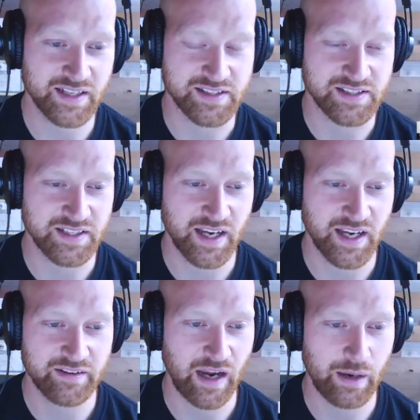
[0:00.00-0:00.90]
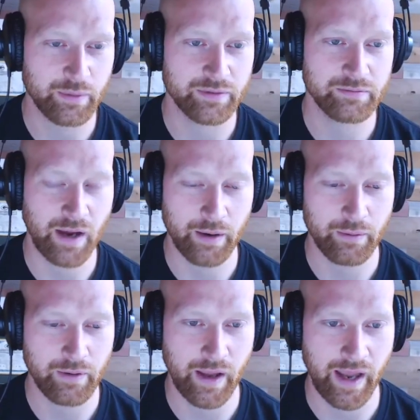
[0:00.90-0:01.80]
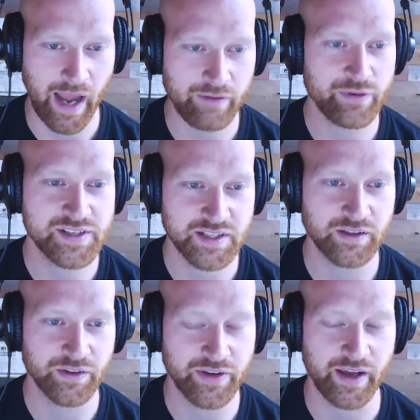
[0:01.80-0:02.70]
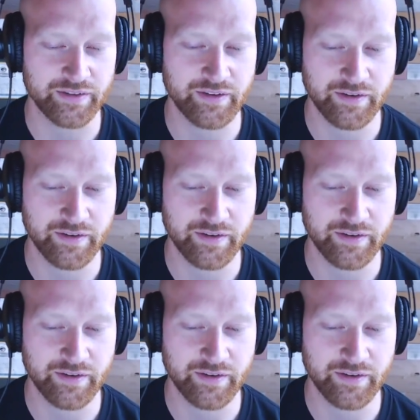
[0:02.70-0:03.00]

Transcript: and CAs, I in every single test,